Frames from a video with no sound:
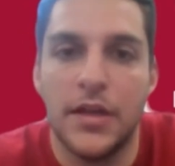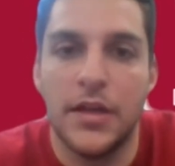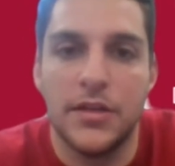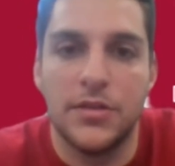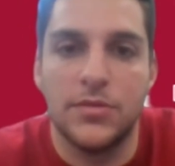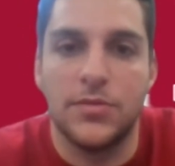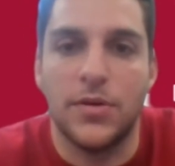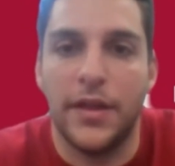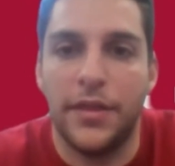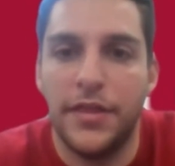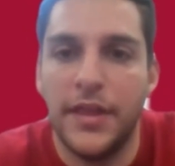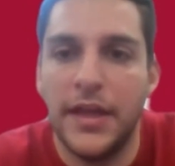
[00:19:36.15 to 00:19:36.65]

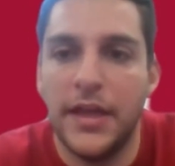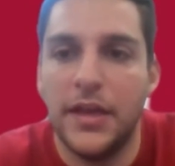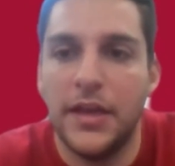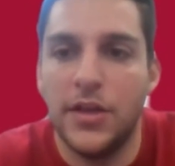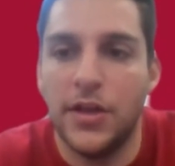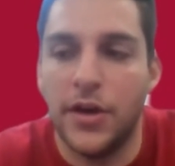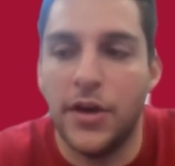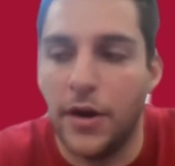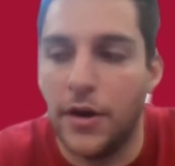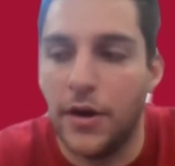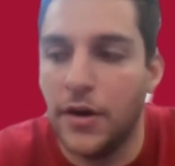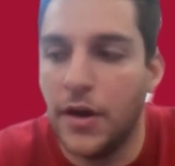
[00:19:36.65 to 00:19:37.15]
So I think,
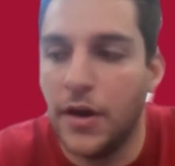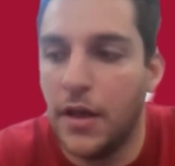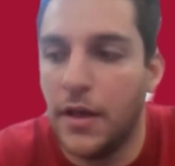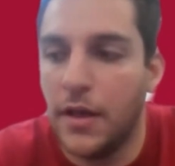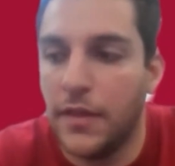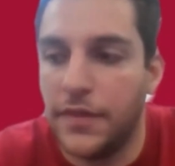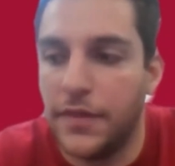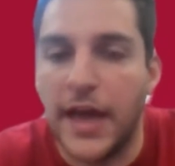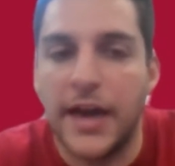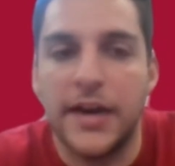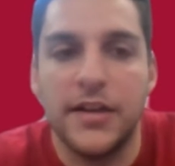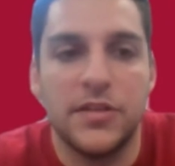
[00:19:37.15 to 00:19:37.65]

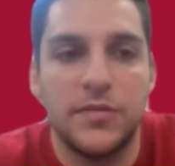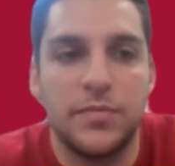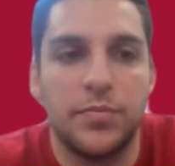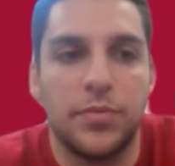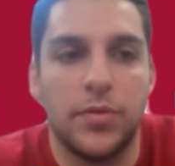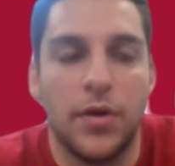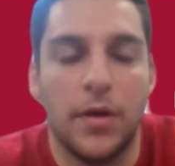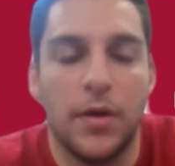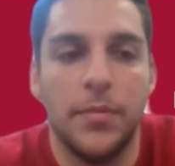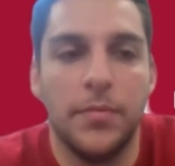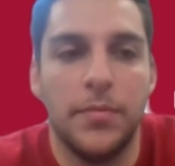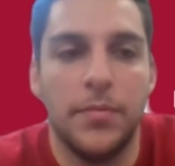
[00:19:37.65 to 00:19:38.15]
that is
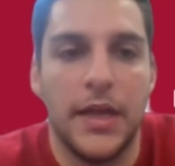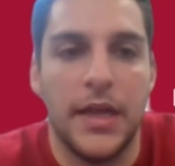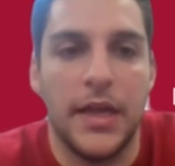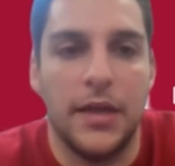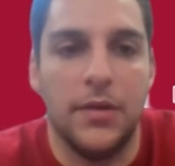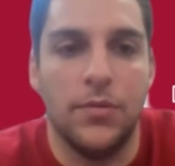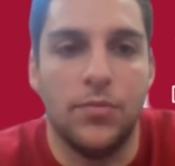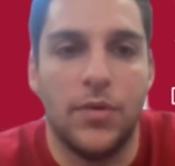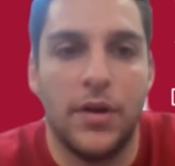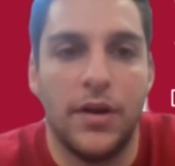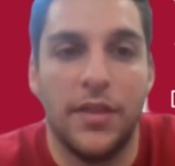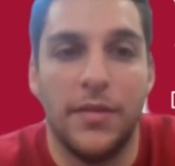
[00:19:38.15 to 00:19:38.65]

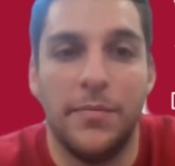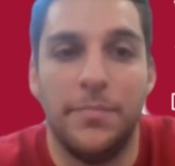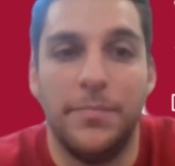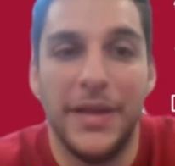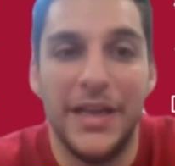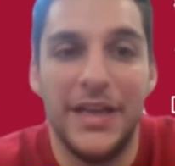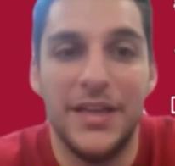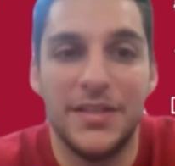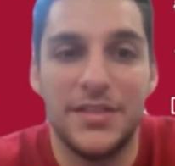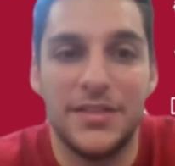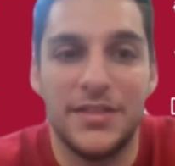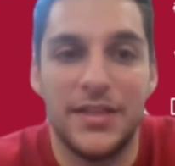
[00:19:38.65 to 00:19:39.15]
probably one of the
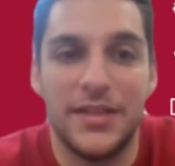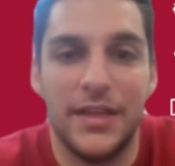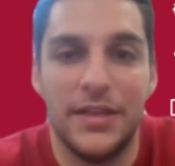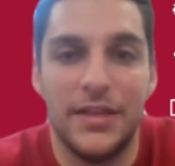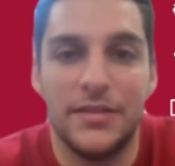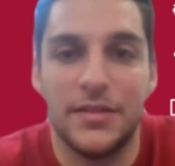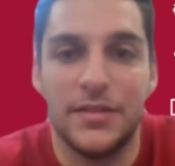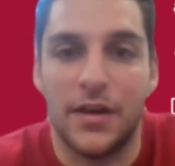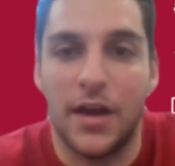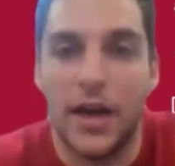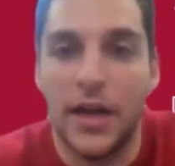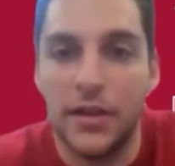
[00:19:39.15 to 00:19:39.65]
biggest
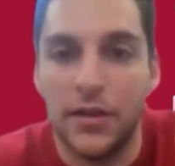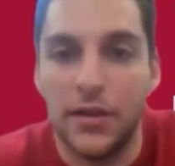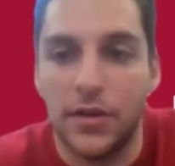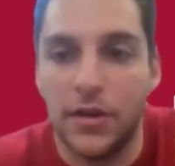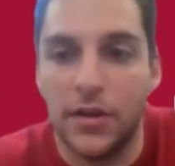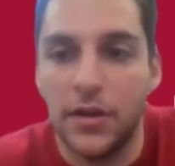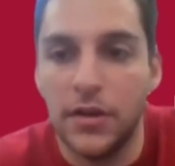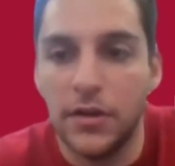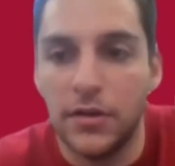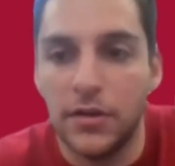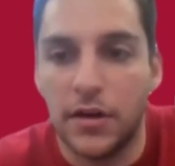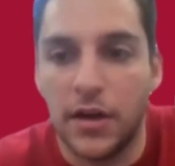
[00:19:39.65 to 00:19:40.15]
things that I
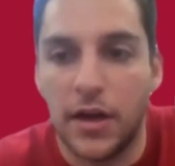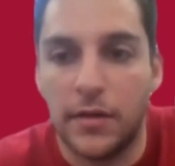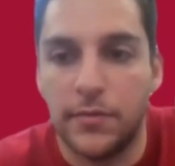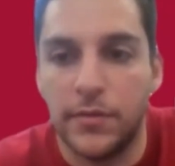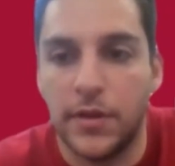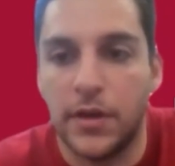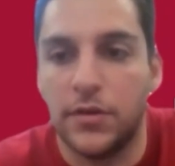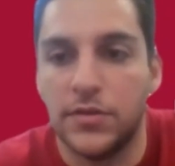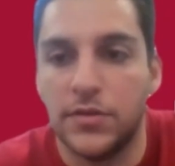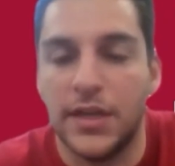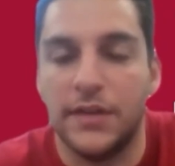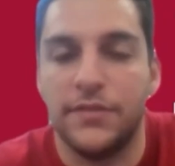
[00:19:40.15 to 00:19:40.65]
learned
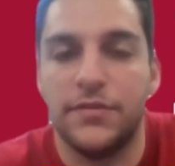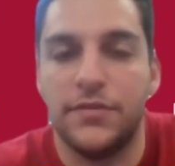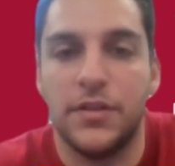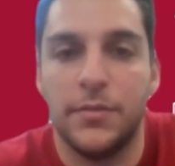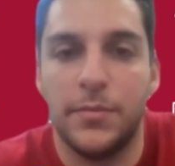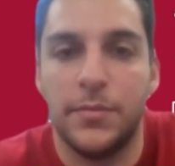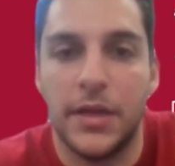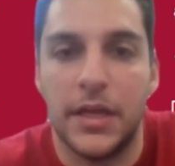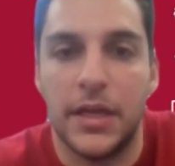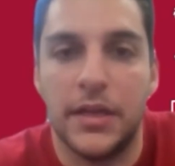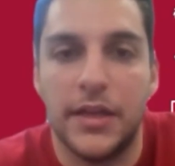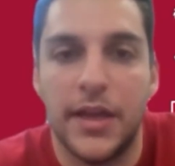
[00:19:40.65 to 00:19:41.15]
that'll
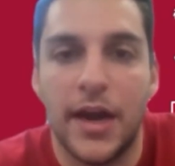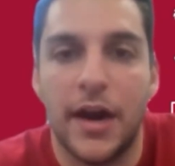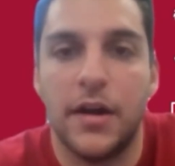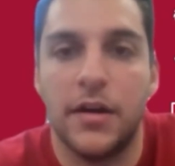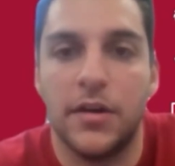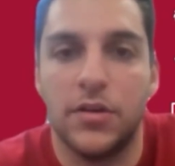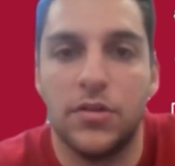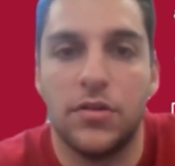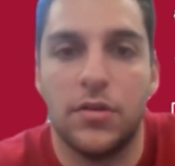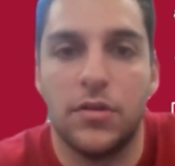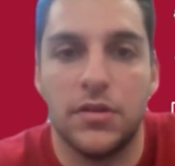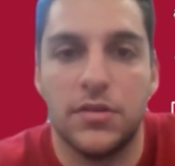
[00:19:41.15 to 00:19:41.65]
definitely be
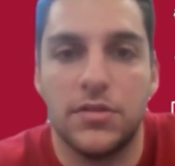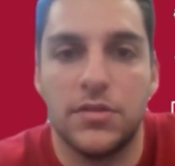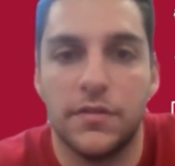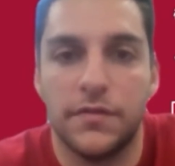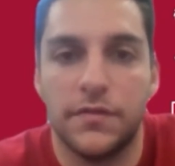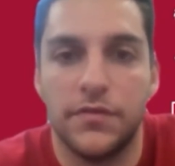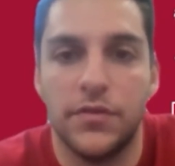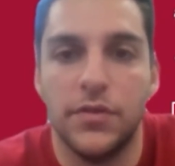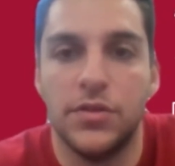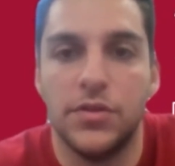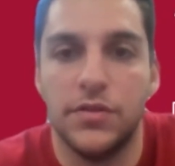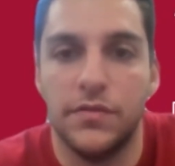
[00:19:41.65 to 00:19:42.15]
carried across to
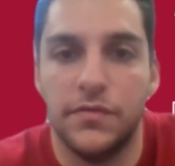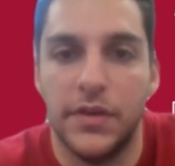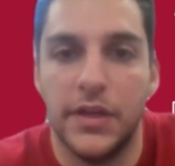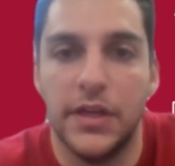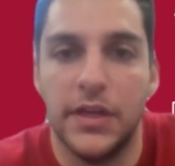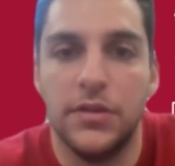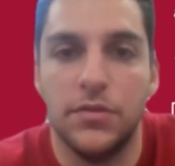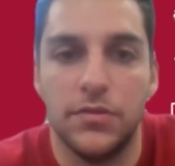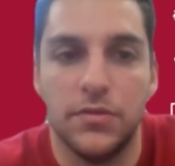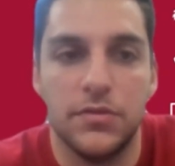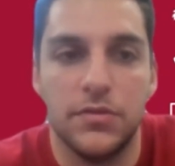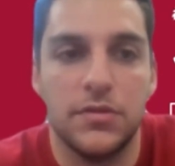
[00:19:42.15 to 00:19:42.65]
future
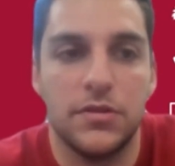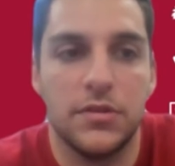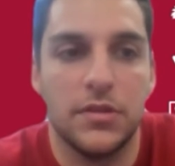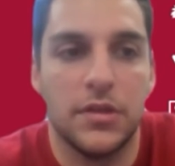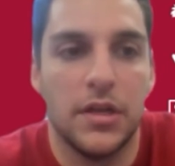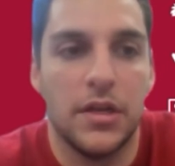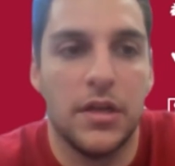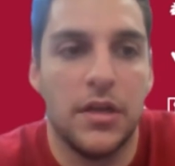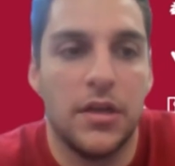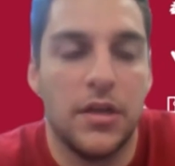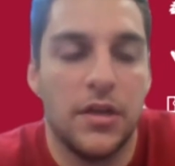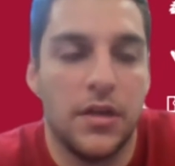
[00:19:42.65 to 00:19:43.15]
vehicles.
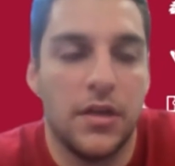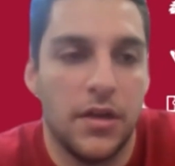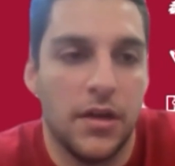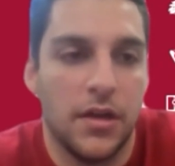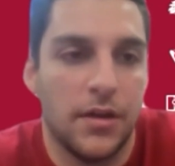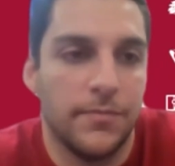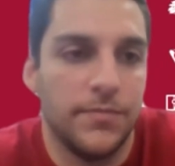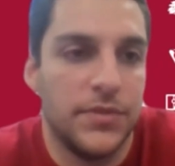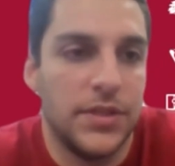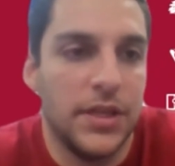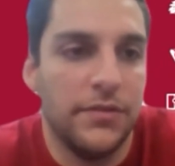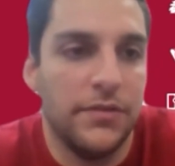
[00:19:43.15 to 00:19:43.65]

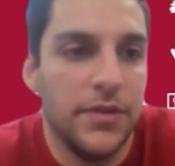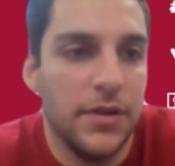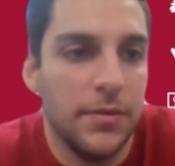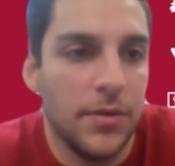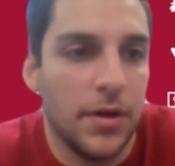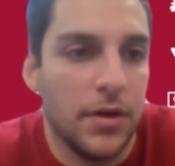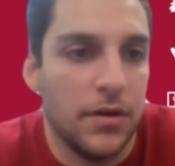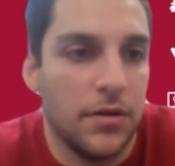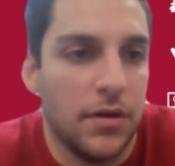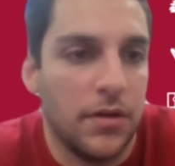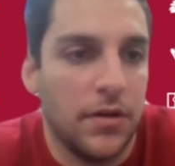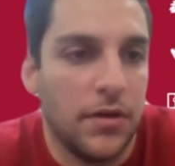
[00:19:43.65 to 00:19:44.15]
Divyam,
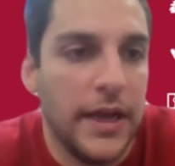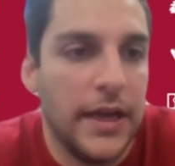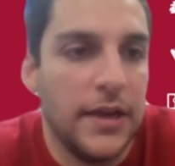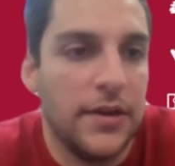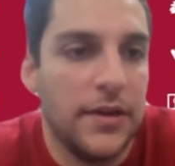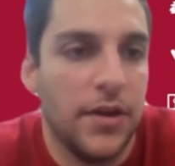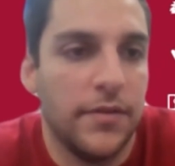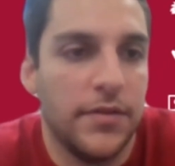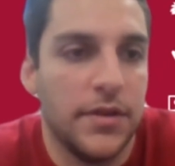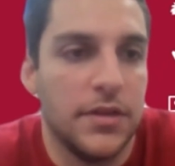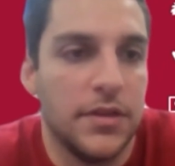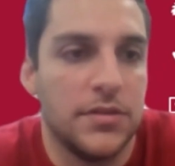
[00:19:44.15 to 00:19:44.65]
I'll hand
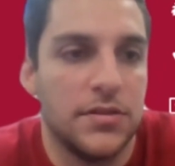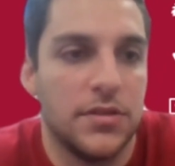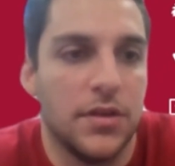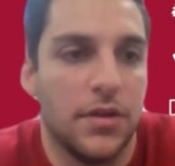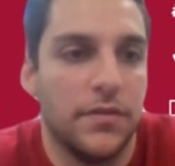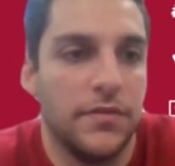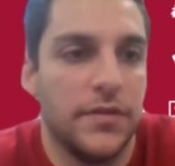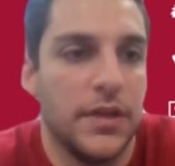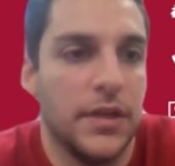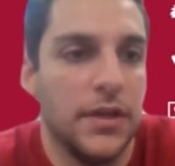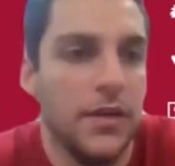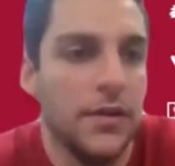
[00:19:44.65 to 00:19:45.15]
over to
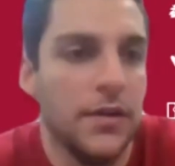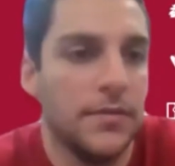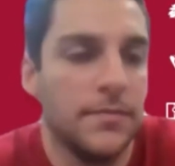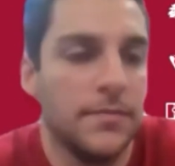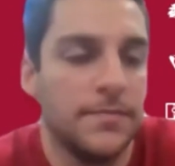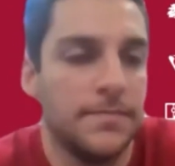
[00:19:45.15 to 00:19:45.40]
yourself now.